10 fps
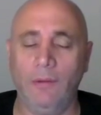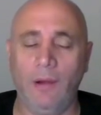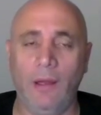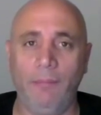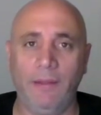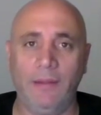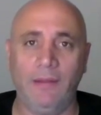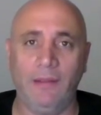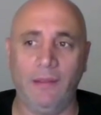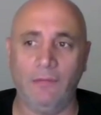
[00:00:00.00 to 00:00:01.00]
We're happy
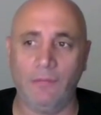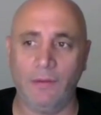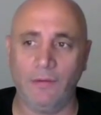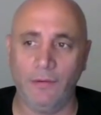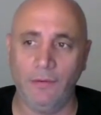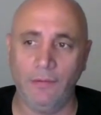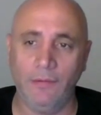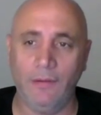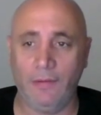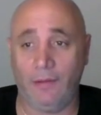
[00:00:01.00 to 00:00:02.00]
that the kids returned,
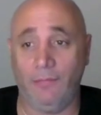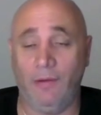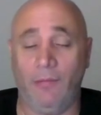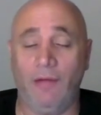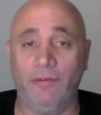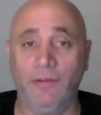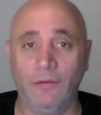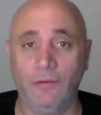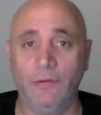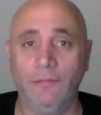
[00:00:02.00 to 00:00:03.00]
that Mayrav
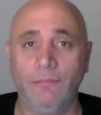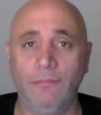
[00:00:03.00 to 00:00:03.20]
returned.